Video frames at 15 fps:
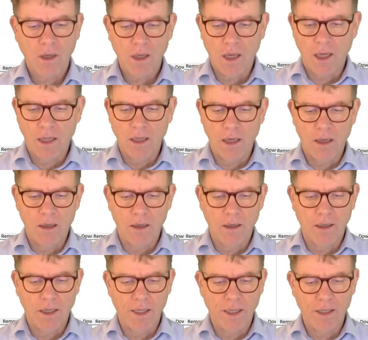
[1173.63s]
and
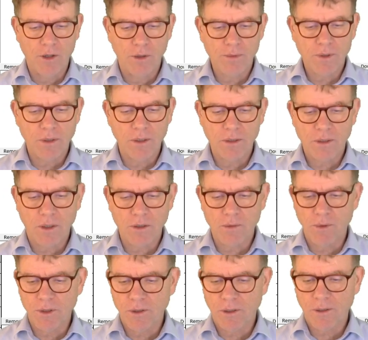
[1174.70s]
adopts this
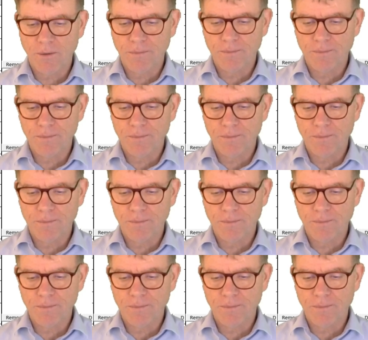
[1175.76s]
cosmetic.